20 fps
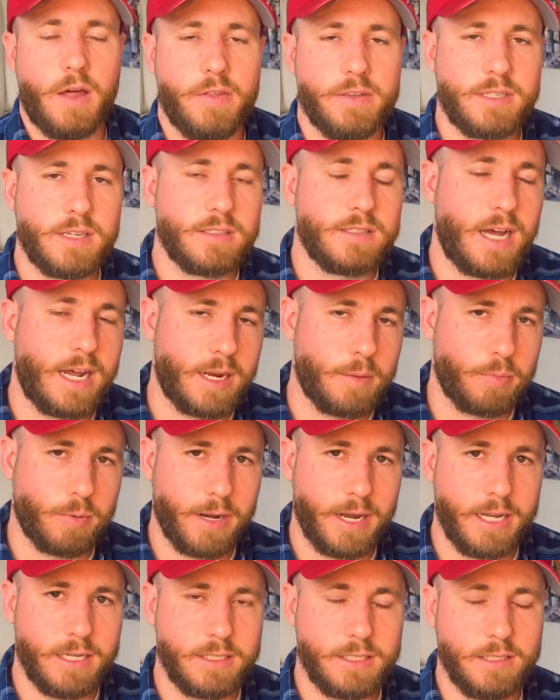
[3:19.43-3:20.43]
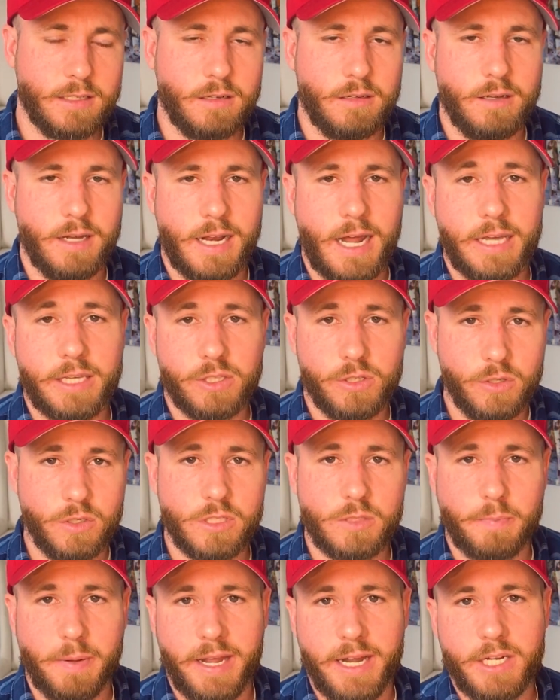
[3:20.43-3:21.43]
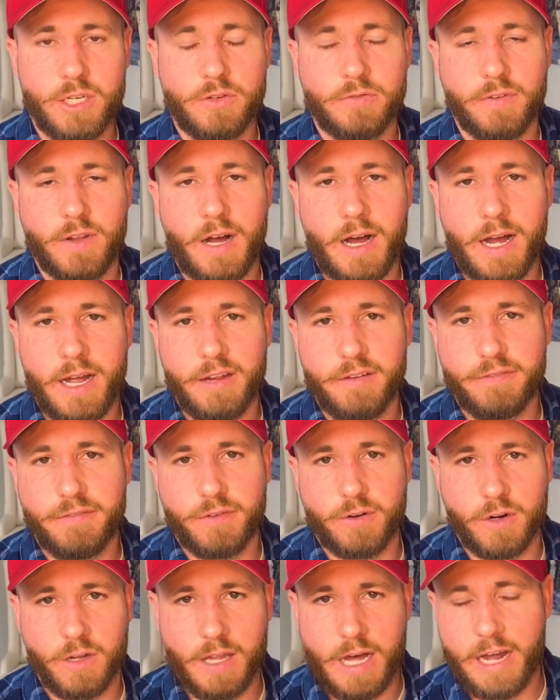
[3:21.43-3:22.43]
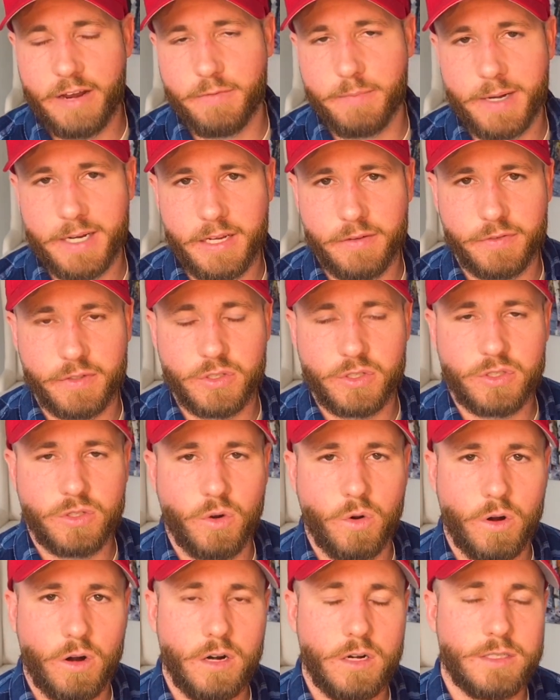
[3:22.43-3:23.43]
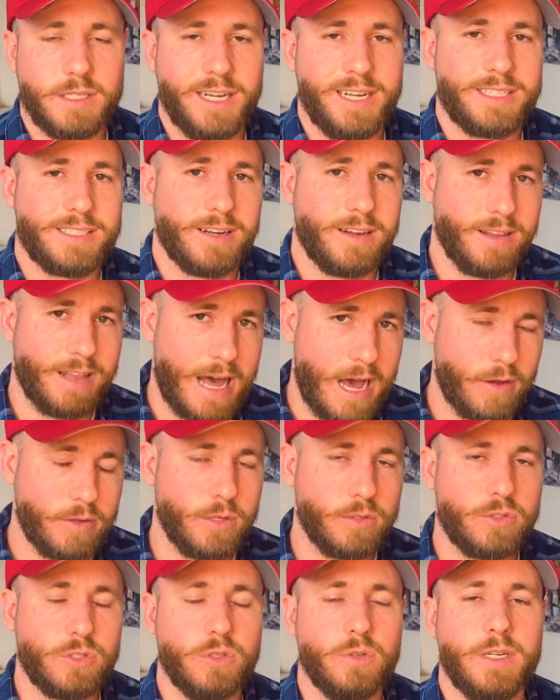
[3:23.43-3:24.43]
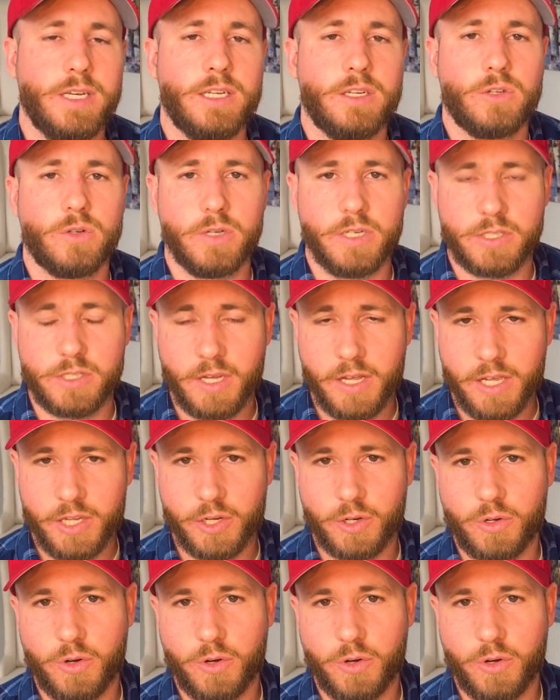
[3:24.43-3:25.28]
this is not a brand deal, and I use Pagefly for a lot of my different stores, and it's gonna allow you to increase your